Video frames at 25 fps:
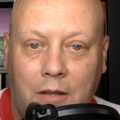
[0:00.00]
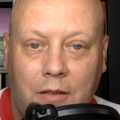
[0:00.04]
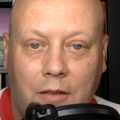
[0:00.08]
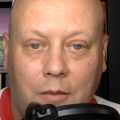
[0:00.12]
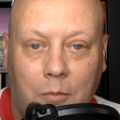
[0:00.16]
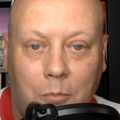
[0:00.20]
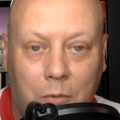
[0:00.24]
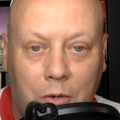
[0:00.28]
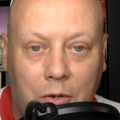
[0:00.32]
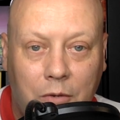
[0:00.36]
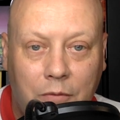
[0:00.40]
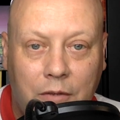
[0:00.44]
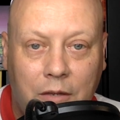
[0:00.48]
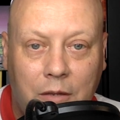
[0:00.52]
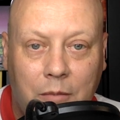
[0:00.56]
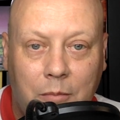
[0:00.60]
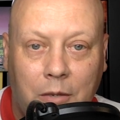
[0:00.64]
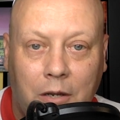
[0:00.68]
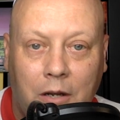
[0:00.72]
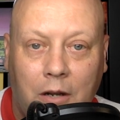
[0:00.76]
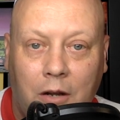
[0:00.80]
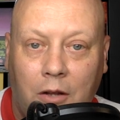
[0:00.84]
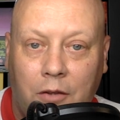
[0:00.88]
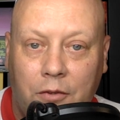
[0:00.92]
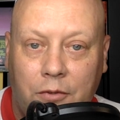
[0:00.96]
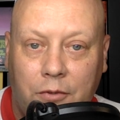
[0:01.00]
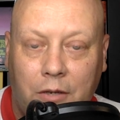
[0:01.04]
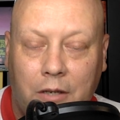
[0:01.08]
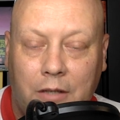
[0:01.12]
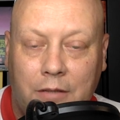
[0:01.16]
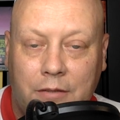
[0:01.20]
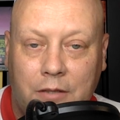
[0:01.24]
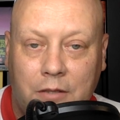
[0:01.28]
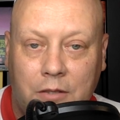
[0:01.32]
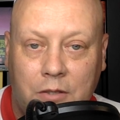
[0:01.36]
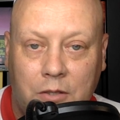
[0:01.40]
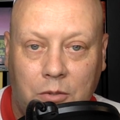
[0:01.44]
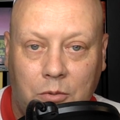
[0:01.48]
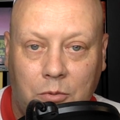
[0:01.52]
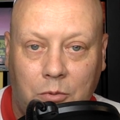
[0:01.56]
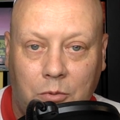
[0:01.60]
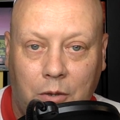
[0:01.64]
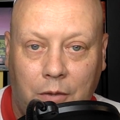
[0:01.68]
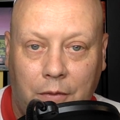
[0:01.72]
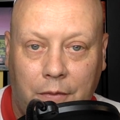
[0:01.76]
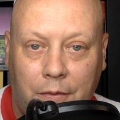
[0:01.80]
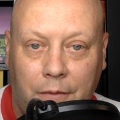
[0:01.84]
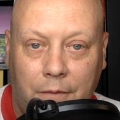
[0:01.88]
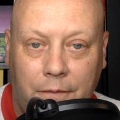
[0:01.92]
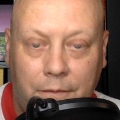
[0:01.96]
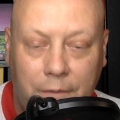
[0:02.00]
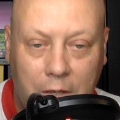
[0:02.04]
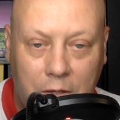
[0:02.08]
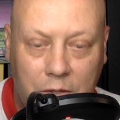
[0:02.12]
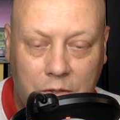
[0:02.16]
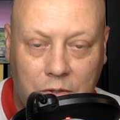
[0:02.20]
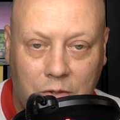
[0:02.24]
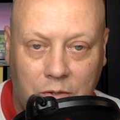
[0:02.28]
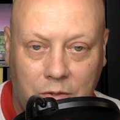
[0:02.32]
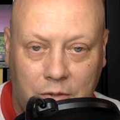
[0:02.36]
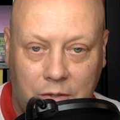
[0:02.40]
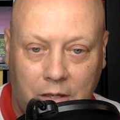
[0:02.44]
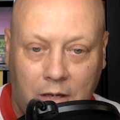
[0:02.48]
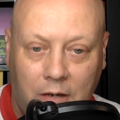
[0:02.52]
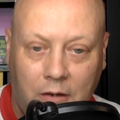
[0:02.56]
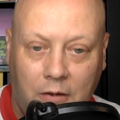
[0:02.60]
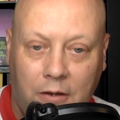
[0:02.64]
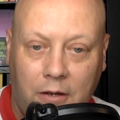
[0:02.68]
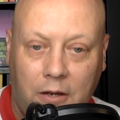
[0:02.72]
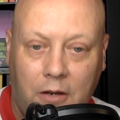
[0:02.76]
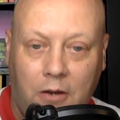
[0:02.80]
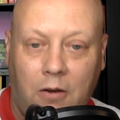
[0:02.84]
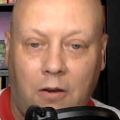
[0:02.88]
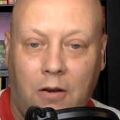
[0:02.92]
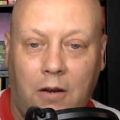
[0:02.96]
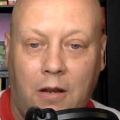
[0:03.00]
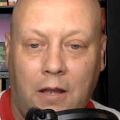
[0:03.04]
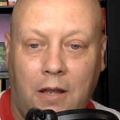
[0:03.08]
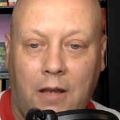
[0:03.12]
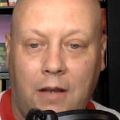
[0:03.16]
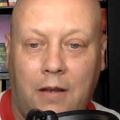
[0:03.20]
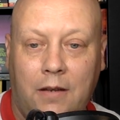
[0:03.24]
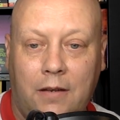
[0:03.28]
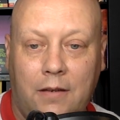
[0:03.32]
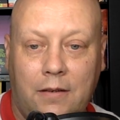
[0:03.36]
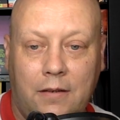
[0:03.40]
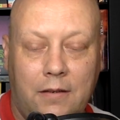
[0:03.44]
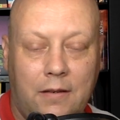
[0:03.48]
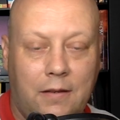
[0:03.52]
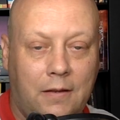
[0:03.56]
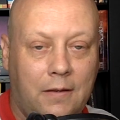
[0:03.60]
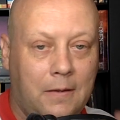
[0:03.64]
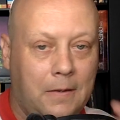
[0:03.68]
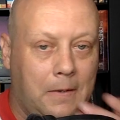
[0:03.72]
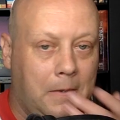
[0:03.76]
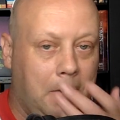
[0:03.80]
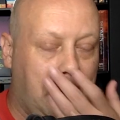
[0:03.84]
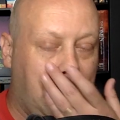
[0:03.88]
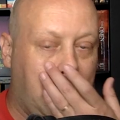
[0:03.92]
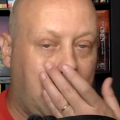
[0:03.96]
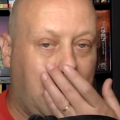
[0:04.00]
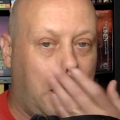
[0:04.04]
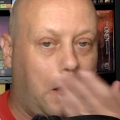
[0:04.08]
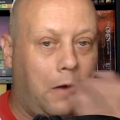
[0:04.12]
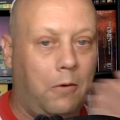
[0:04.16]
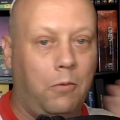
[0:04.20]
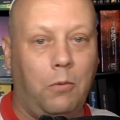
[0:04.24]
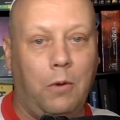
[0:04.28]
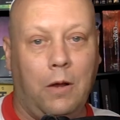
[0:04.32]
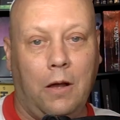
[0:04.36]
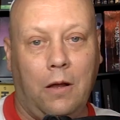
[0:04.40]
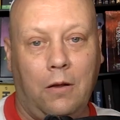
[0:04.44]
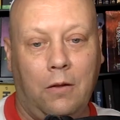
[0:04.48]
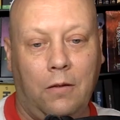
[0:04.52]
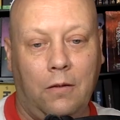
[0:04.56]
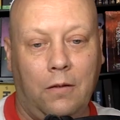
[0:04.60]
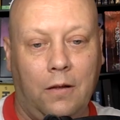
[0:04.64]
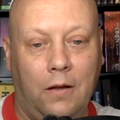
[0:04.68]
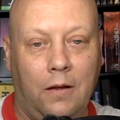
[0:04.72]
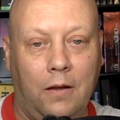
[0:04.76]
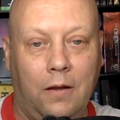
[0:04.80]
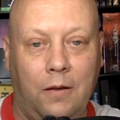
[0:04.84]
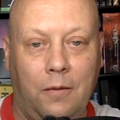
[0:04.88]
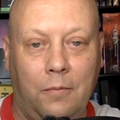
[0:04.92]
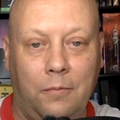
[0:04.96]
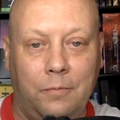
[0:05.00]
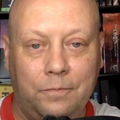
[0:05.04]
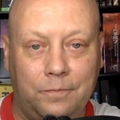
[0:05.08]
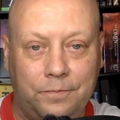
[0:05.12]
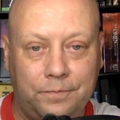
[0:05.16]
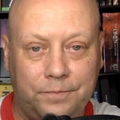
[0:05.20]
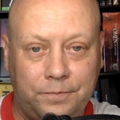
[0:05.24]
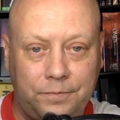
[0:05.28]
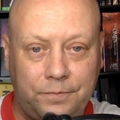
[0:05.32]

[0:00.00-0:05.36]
the movie, but it also has to do with the features that are here and how well